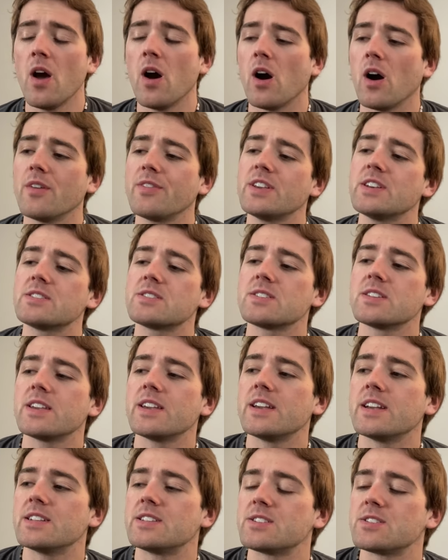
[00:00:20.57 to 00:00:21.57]
Obviously,
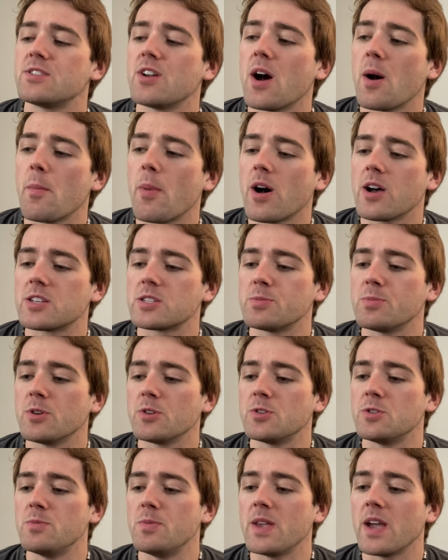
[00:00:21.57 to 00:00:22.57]
it's not possible
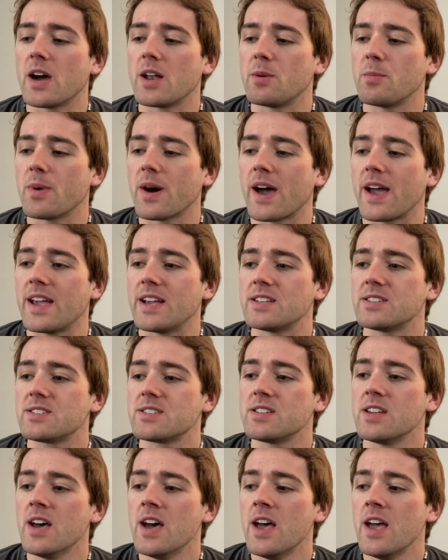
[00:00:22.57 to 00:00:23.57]
to be
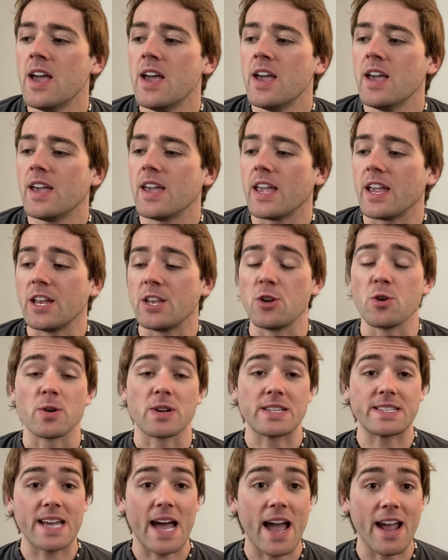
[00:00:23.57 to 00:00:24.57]
unbiased in your
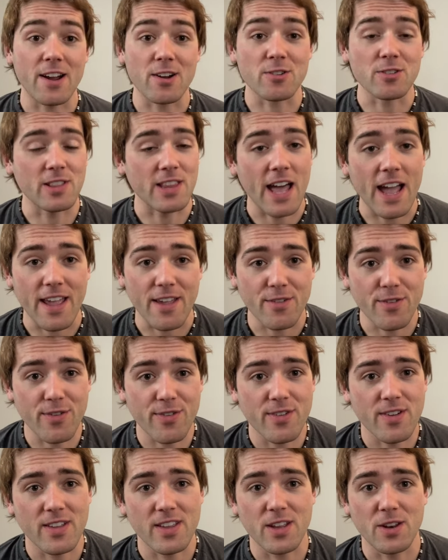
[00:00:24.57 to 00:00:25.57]
entire
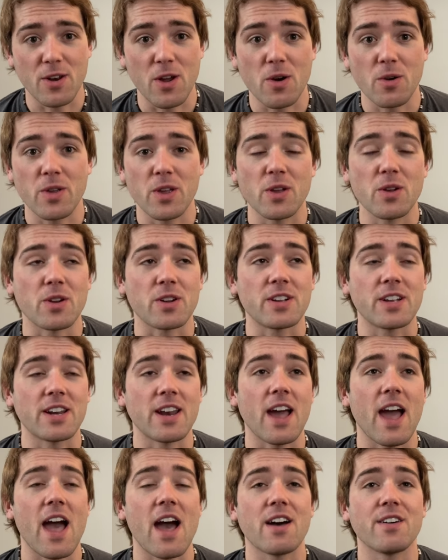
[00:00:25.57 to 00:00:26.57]
life. You know, you're
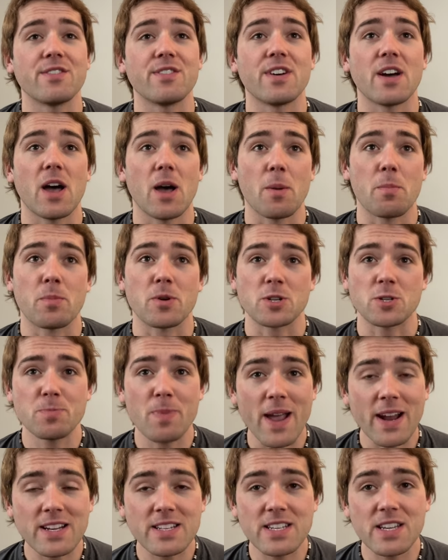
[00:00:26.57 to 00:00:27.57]
gonna have a
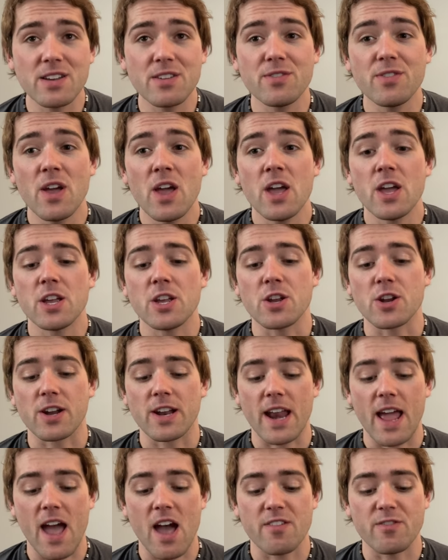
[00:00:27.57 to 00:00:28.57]
perspective, you're
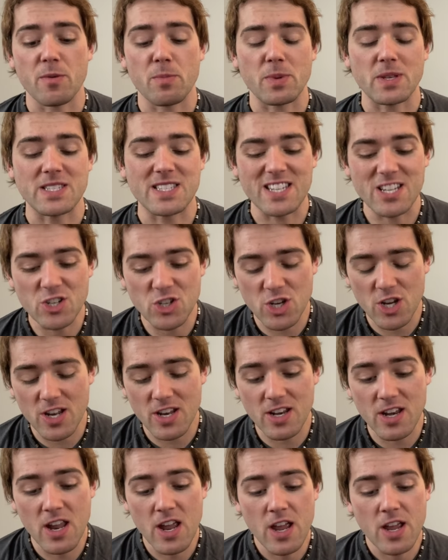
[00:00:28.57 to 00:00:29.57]
gonna have a
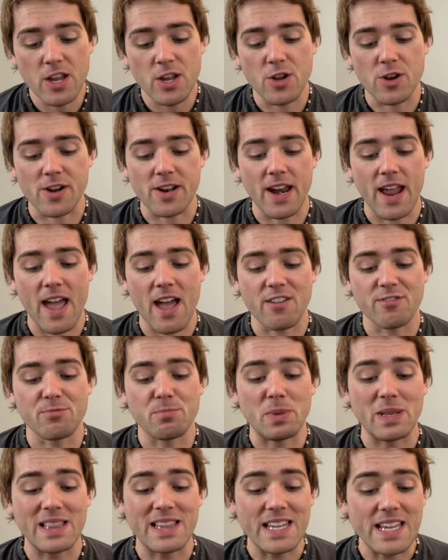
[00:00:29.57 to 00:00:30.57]
position, you're gonna have
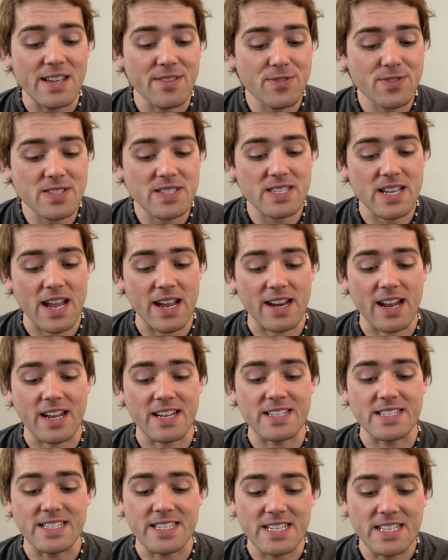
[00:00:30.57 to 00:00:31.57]
beliefs and
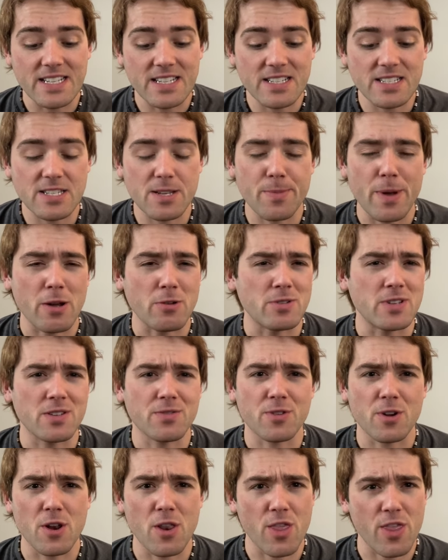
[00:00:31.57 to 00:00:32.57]
ideas about
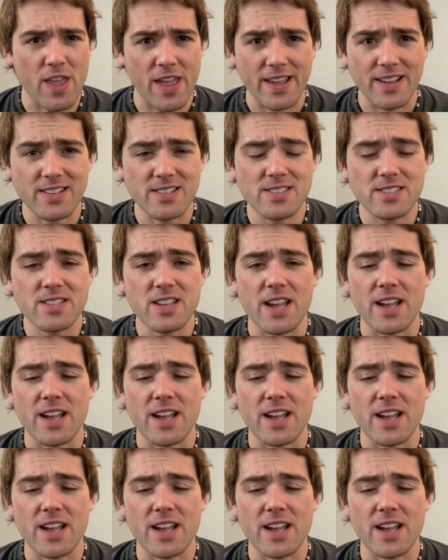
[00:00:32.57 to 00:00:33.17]
different things.